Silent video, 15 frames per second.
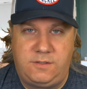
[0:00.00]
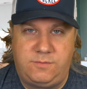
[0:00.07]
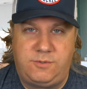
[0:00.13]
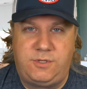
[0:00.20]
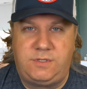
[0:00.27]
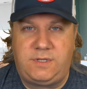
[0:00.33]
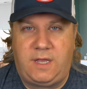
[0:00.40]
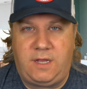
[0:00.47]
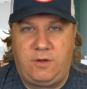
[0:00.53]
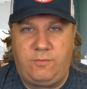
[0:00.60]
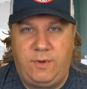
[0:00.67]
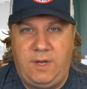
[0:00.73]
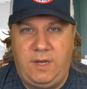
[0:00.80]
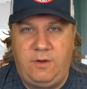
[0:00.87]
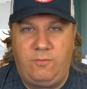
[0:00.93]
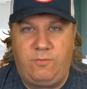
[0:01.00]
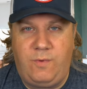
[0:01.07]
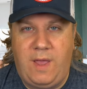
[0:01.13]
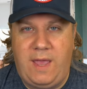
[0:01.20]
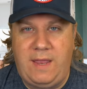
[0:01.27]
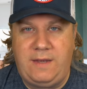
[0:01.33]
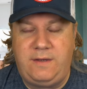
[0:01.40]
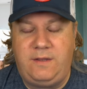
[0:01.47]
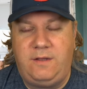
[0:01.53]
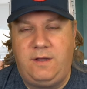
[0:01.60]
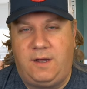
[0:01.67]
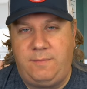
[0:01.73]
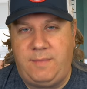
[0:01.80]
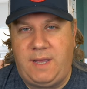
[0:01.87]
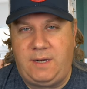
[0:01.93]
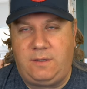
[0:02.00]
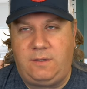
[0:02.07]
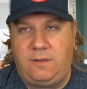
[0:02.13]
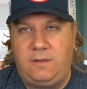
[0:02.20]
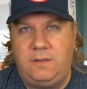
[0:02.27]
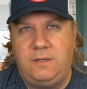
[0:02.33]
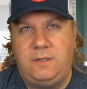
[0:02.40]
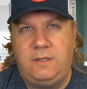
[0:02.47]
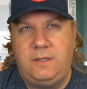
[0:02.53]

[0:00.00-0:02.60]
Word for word: which is like green, red, gunmetal,